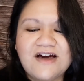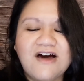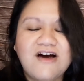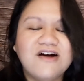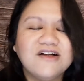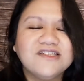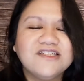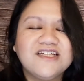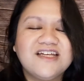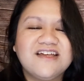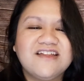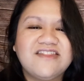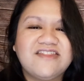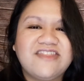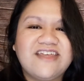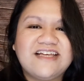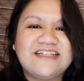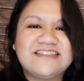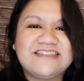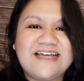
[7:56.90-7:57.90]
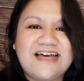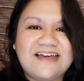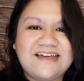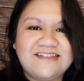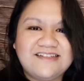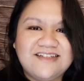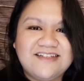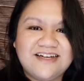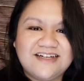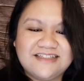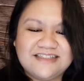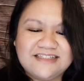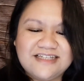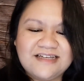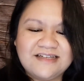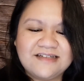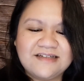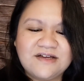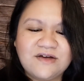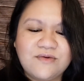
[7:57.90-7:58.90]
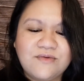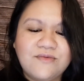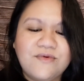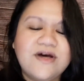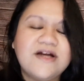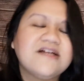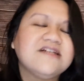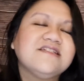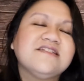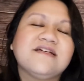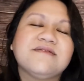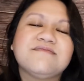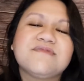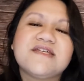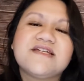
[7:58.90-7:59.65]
all the good things that he does. What are some